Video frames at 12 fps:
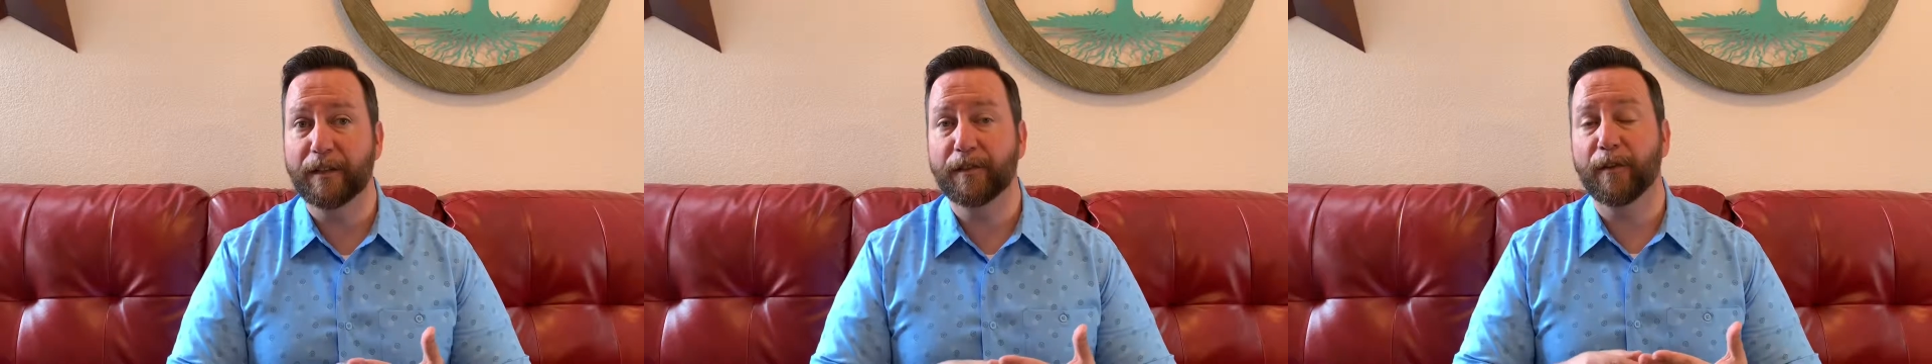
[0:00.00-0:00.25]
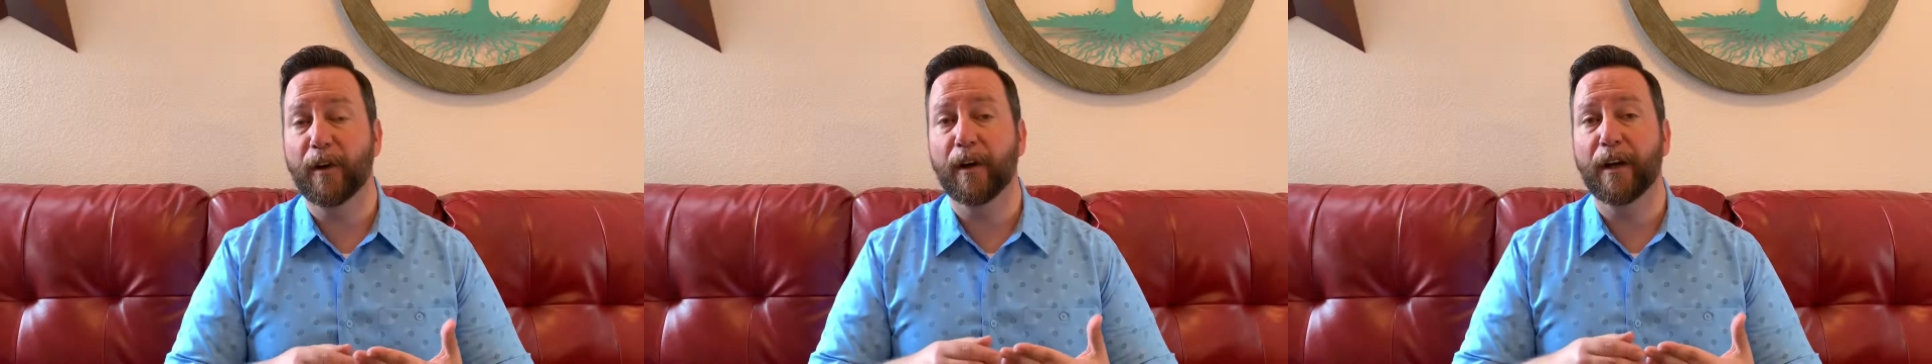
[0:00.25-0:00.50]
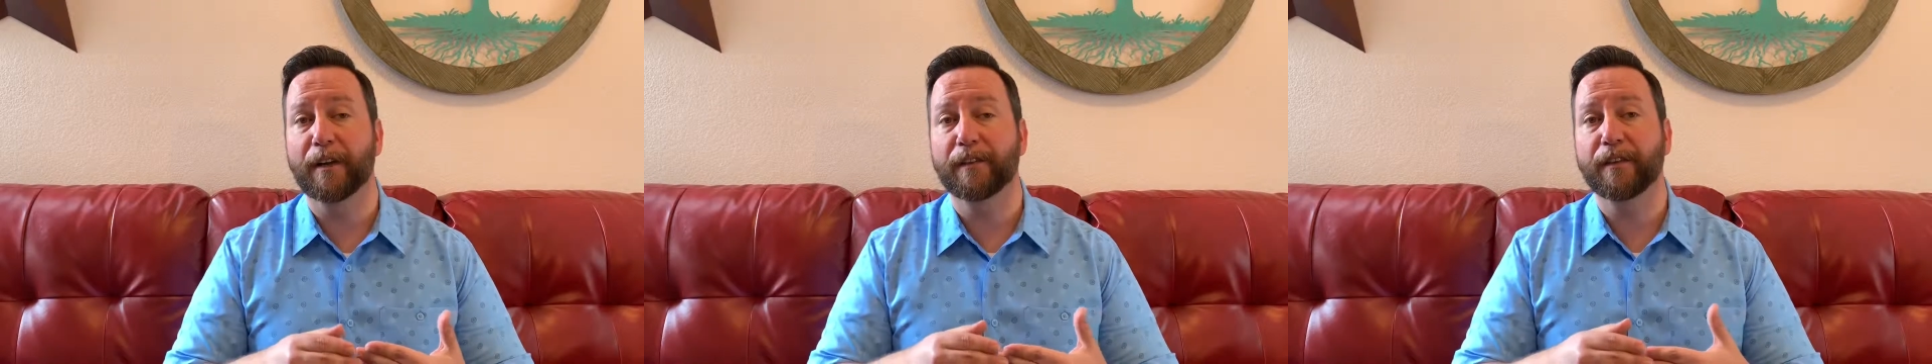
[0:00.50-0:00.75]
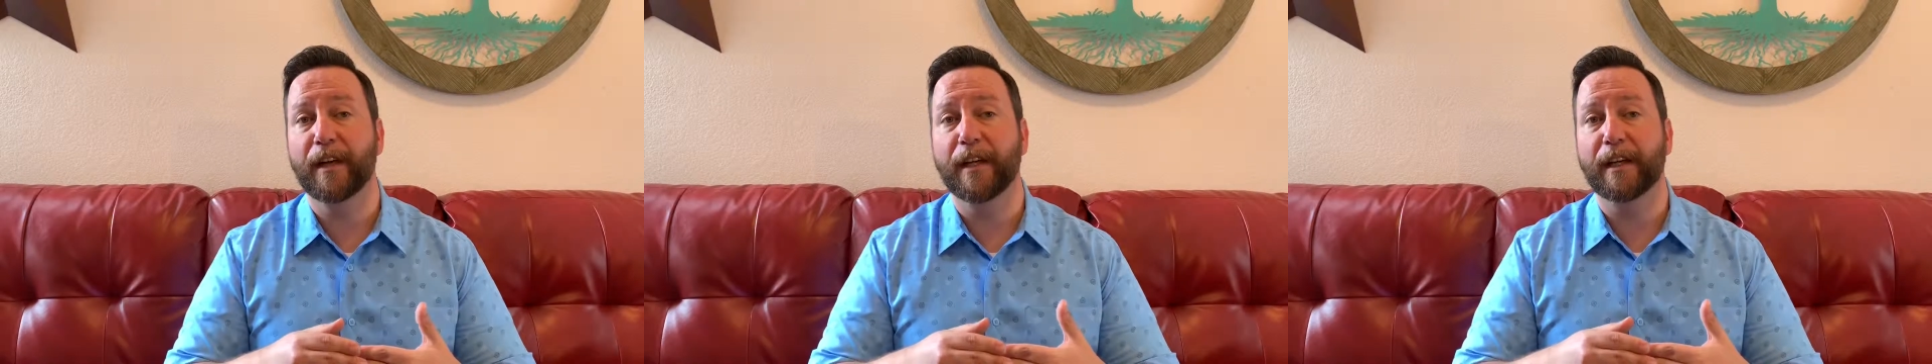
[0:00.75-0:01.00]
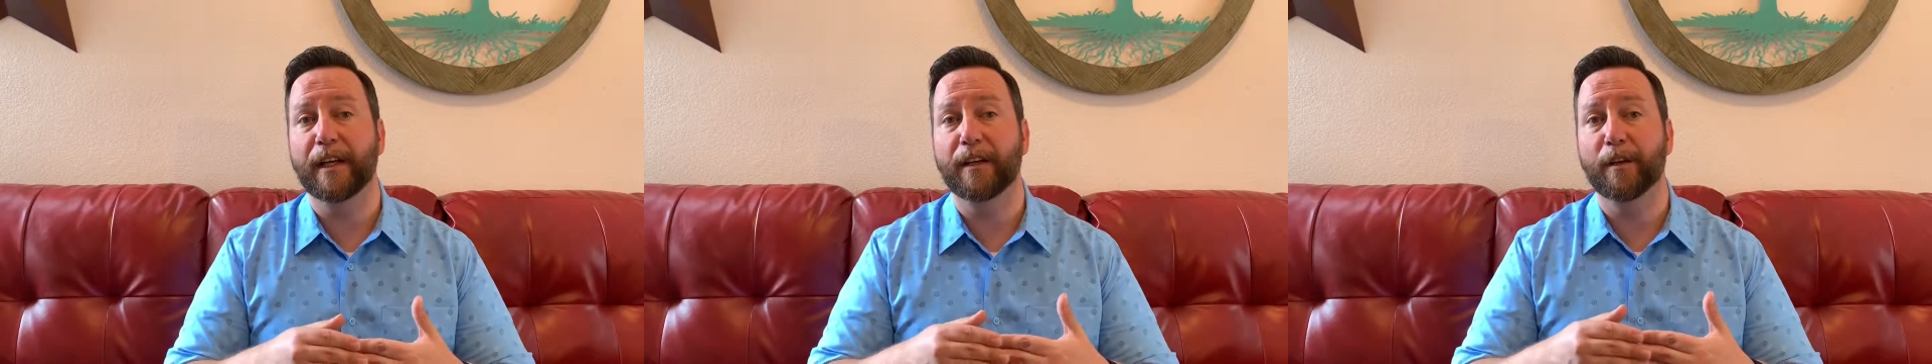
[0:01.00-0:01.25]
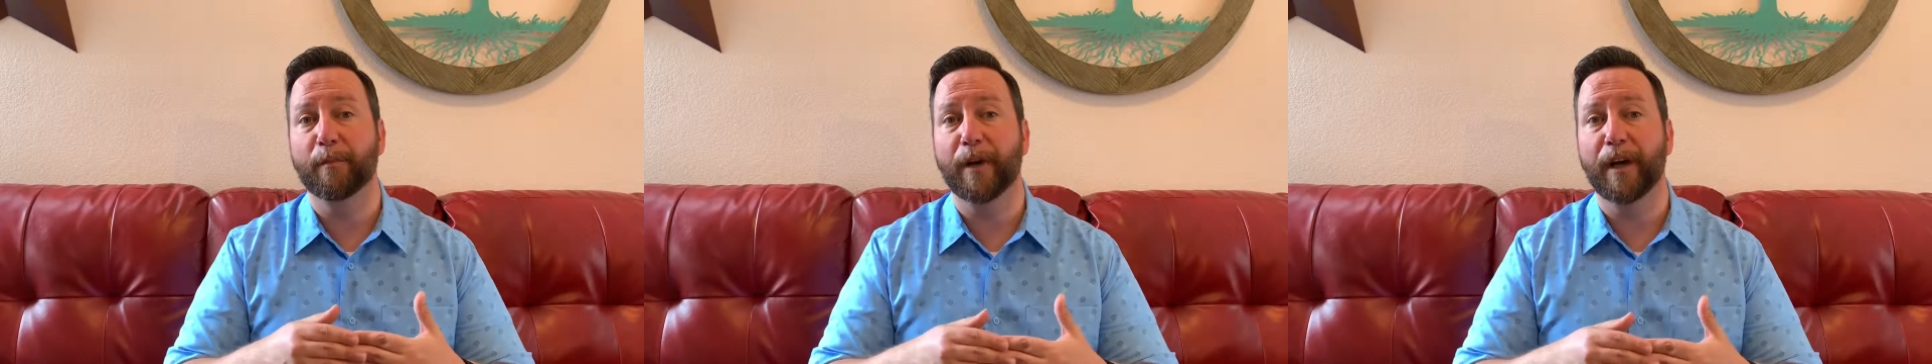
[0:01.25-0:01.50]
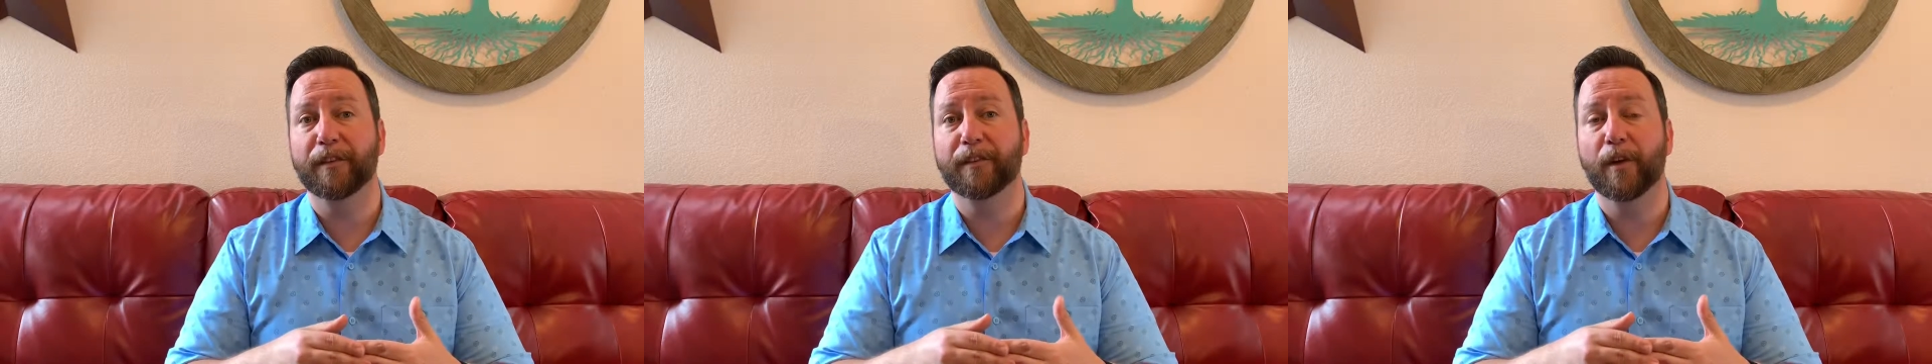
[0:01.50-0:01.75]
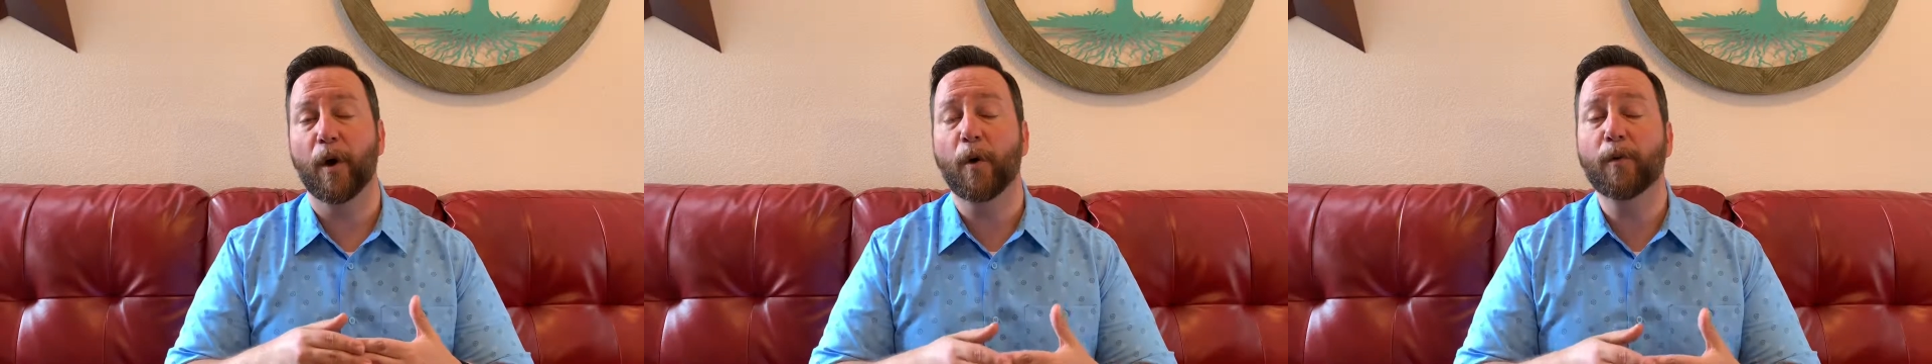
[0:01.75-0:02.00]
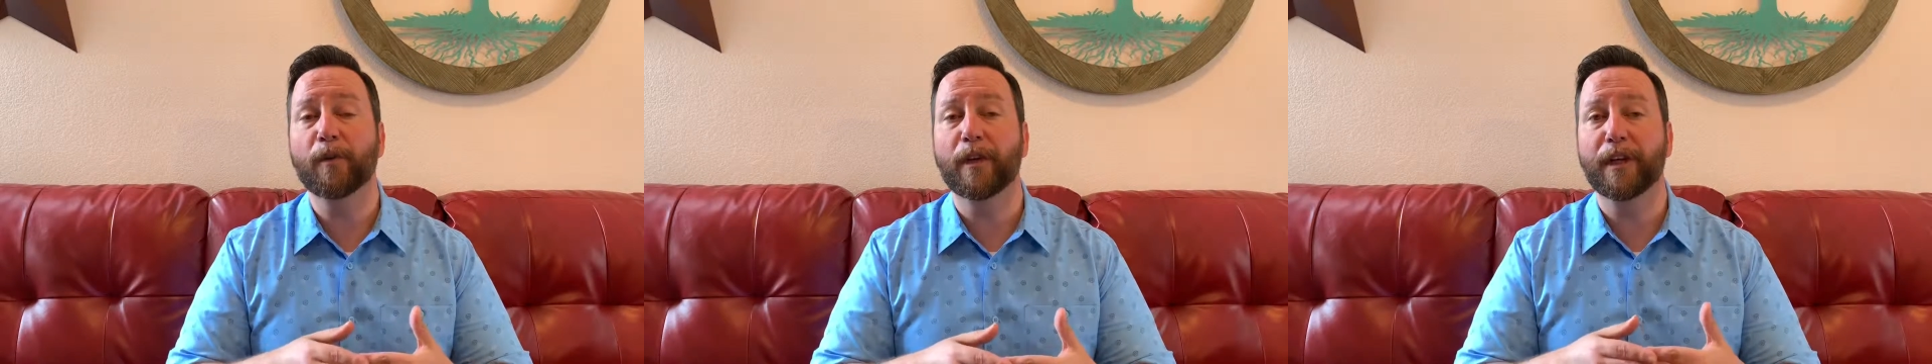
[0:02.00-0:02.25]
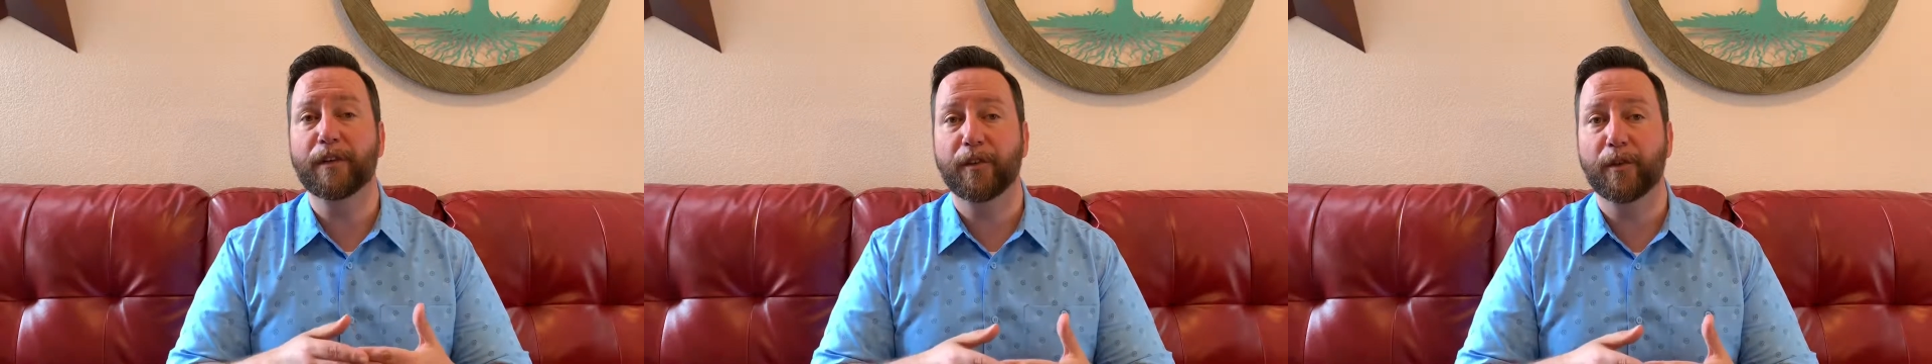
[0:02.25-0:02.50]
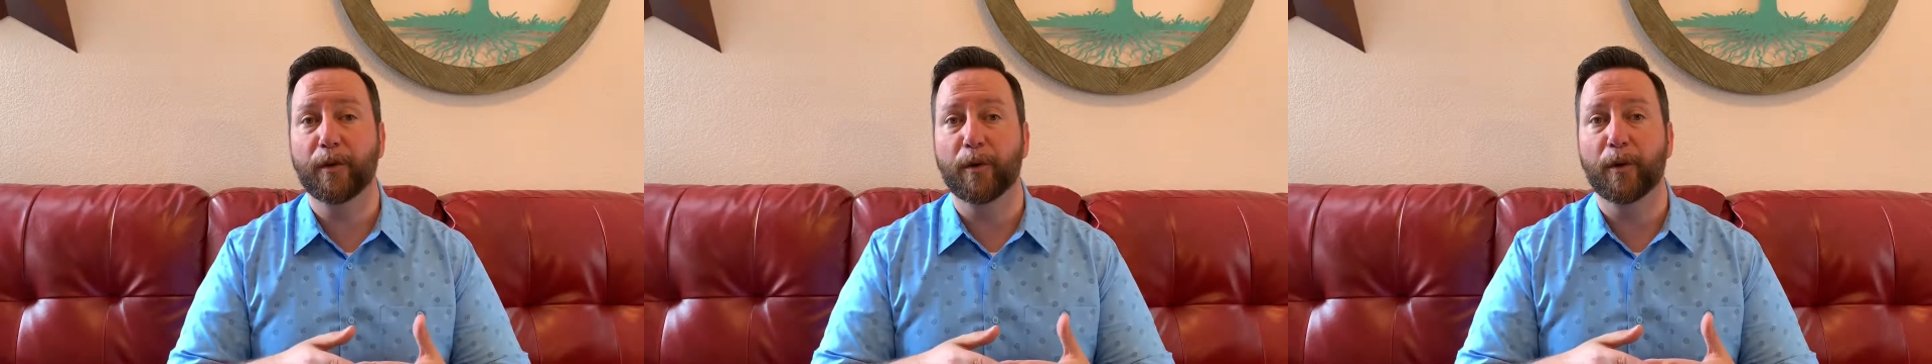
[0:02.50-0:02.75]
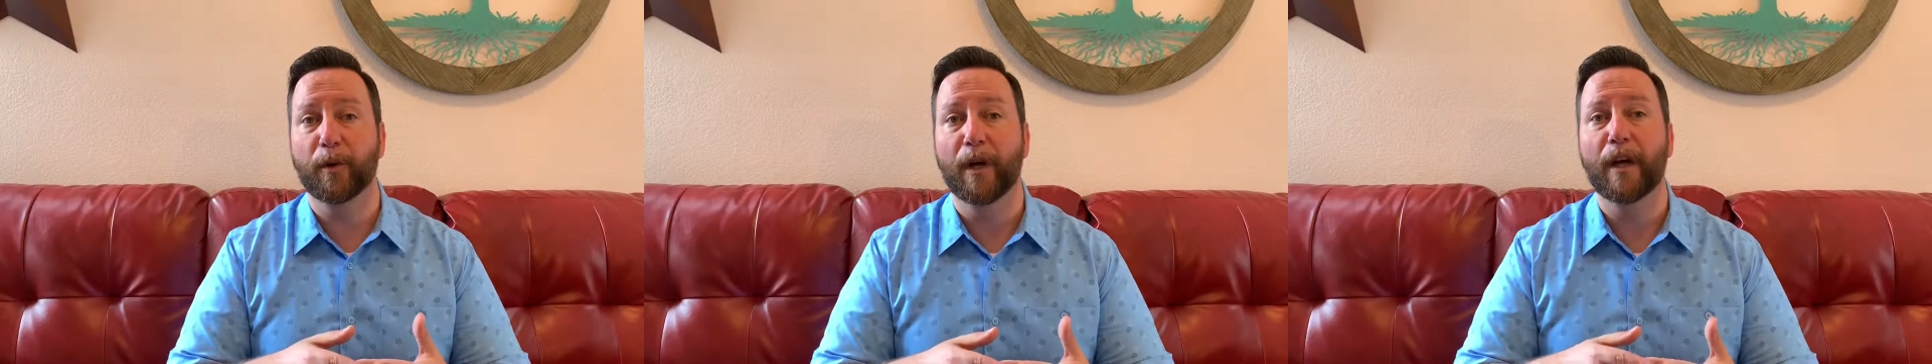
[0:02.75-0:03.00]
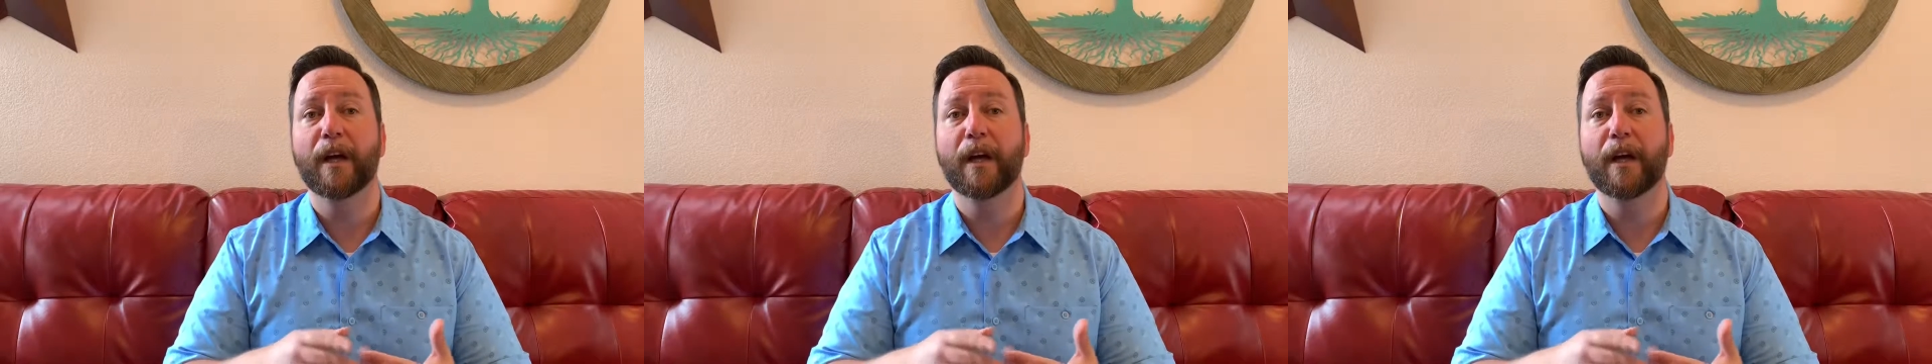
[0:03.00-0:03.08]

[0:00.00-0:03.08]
as far as taking the bus only to